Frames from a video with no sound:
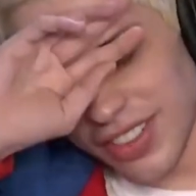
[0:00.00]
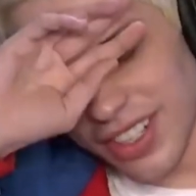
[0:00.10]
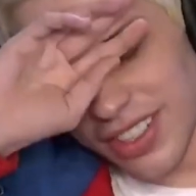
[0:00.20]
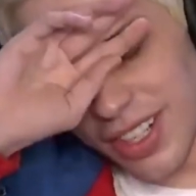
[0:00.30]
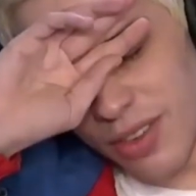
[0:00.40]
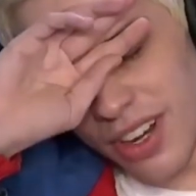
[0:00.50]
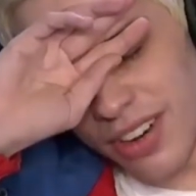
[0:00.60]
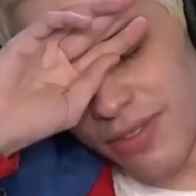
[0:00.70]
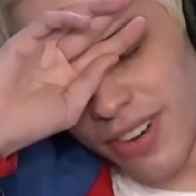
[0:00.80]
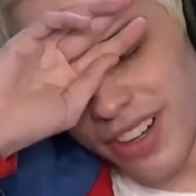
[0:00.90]
left, I was like,
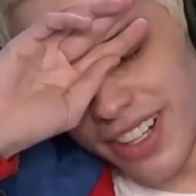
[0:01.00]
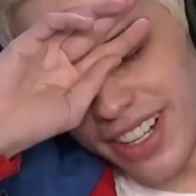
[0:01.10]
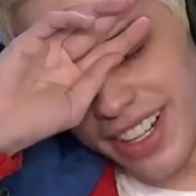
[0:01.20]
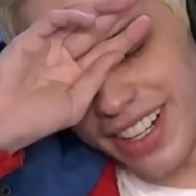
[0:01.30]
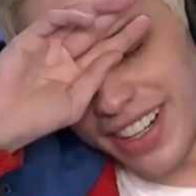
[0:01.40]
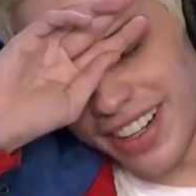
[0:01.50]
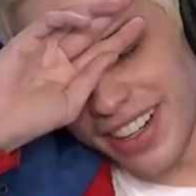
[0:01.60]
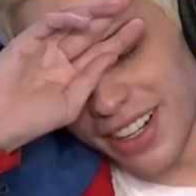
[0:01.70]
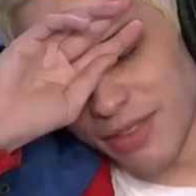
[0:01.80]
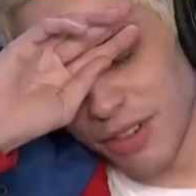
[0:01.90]
what a fucking idiot
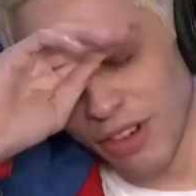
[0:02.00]
I am.